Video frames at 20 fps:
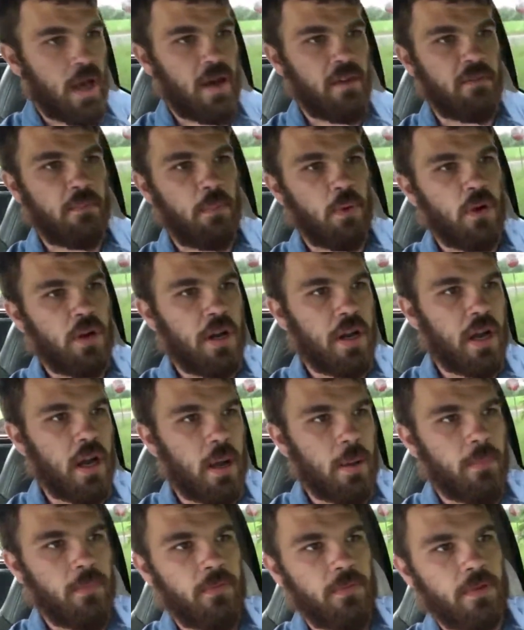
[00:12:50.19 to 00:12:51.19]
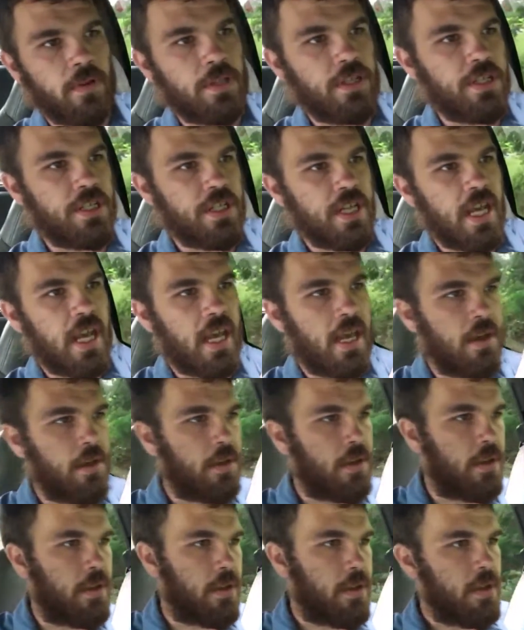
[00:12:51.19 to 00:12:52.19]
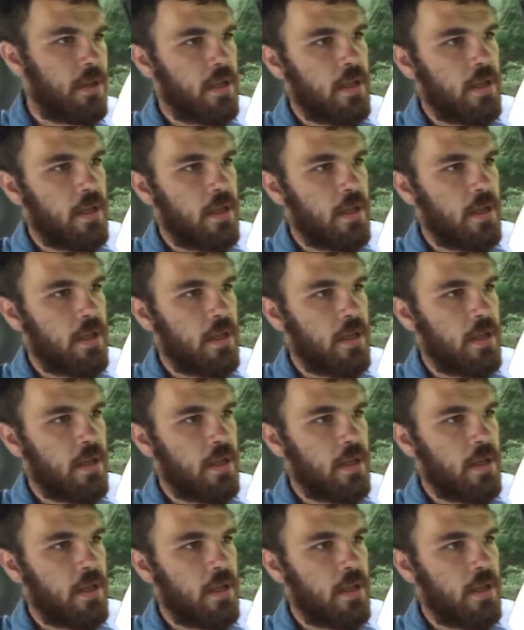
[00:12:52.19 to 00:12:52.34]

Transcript: I've put it up for sale,